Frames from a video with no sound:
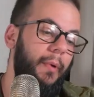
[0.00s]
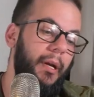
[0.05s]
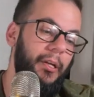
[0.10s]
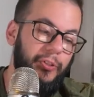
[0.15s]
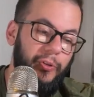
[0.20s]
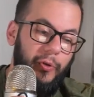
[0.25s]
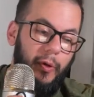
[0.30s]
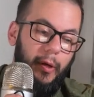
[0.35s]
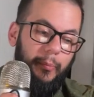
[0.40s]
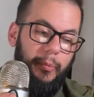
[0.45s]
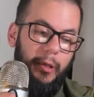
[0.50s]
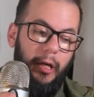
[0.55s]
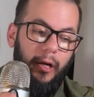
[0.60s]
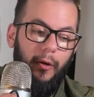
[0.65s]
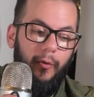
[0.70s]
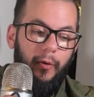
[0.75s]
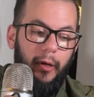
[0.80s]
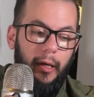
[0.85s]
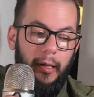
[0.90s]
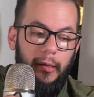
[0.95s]
script here
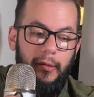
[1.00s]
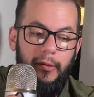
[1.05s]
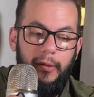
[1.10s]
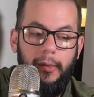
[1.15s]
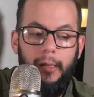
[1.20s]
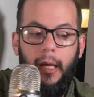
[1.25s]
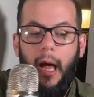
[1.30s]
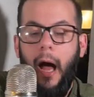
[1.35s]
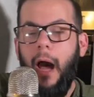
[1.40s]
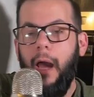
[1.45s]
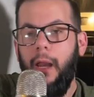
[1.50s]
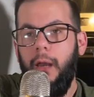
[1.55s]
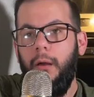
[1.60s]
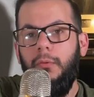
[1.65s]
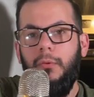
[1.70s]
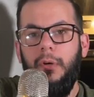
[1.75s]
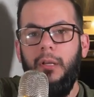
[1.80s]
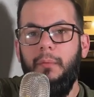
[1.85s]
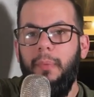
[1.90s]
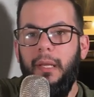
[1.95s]
reads, "I don't
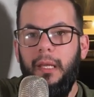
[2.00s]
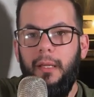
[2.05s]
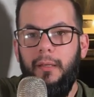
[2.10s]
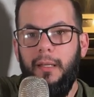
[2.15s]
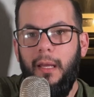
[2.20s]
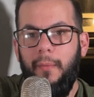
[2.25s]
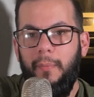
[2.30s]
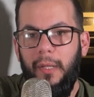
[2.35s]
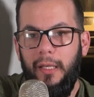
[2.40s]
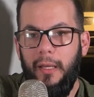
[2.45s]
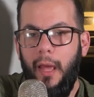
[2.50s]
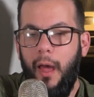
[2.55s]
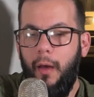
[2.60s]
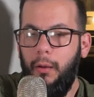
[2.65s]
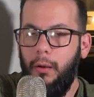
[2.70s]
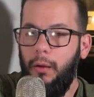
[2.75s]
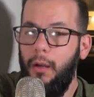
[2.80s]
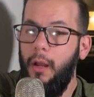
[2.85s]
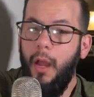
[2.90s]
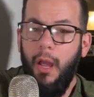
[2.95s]
want to be a Debbie
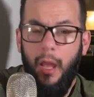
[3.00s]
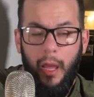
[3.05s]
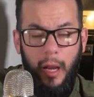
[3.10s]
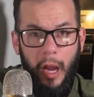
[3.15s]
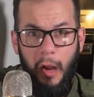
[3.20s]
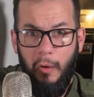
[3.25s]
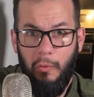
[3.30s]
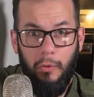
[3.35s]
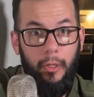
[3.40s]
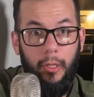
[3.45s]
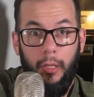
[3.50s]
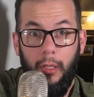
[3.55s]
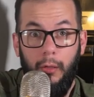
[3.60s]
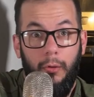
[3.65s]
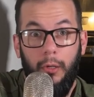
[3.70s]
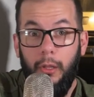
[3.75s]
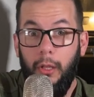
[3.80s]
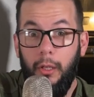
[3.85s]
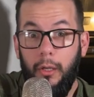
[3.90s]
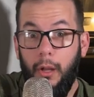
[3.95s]
Downer, and I really,
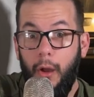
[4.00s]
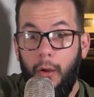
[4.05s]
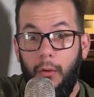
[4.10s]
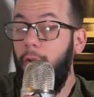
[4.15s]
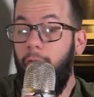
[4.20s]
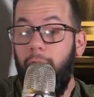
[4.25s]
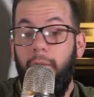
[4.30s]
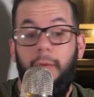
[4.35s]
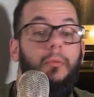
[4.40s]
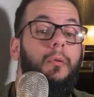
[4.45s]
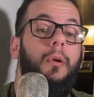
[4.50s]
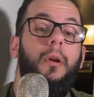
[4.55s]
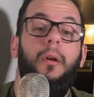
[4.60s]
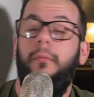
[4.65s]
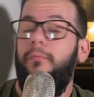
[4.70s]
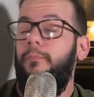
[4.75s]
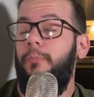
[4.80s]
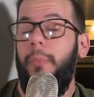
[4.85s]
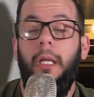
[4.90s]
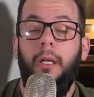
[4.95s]
really don't. If you want to
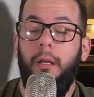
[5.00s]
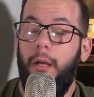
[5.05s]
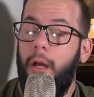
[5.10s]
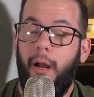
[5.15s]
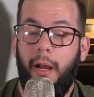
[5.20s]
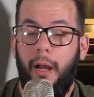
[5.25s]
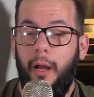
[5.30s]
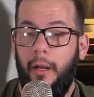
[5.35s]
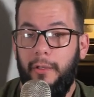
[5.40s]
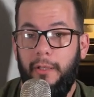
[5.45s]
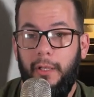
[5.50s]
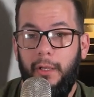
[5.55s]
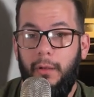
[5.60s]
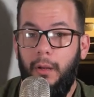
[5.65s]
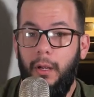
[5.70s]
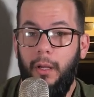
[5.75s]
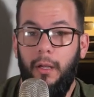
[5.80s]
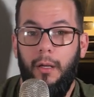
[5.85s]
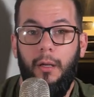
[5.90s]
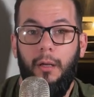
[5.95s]
be a content
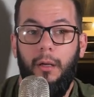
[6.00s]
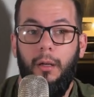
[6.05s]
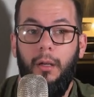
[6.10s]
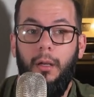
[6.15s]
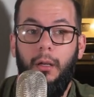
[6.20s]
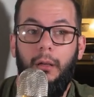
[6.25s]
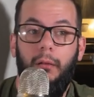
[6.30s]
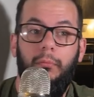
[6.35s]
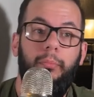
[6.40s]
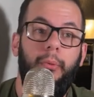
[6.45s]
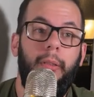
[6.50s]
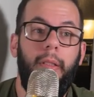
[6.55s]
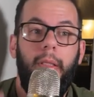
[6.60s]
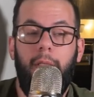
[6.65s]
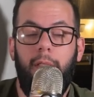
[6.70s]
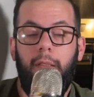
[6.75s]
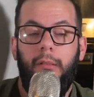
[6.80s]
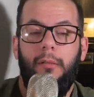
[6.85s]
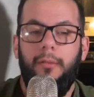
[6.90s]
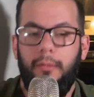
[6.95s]
creator."
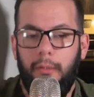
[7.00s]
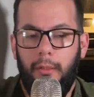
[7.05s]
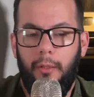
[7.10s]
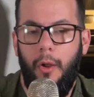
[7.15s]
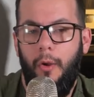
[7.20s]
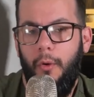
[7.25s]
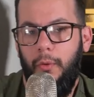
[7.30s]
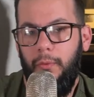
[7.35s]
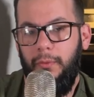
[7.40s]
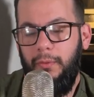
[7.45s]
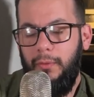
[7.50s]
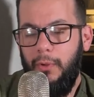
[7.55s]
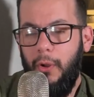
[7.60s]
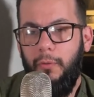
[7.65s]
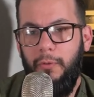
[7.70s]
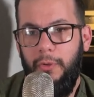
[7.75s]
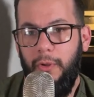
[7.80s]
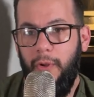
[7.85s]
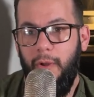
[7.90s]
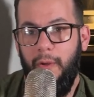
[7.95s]
please go go
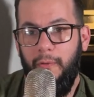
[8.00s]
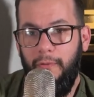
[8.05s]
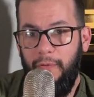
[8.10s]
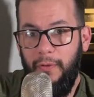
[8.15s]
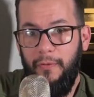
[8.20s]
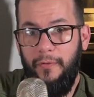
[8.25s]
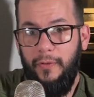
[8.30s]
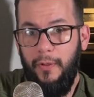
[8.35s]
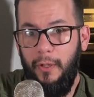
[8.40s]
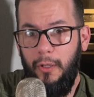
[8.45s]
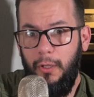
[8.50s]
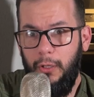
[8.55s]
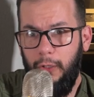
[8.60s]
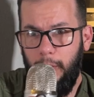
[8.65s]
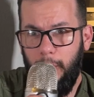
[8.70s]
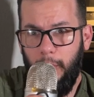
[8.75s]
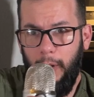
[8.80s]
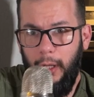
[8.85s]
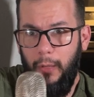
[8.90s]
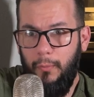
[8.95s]
do it. Fulfill your
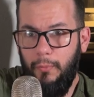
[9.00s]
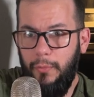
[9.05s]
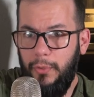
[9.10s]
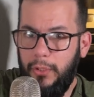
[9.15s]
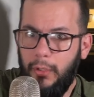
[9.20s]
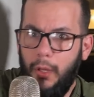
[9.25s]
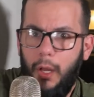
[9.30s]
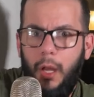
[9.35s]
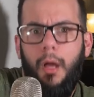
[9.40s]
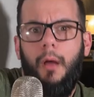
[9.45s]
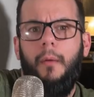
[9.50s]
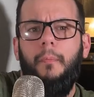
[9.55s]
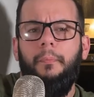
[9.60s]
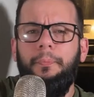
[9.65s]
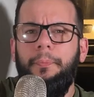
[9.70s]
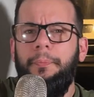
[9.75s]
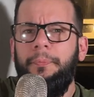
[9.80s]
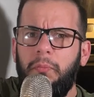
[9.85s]
dreams. Um,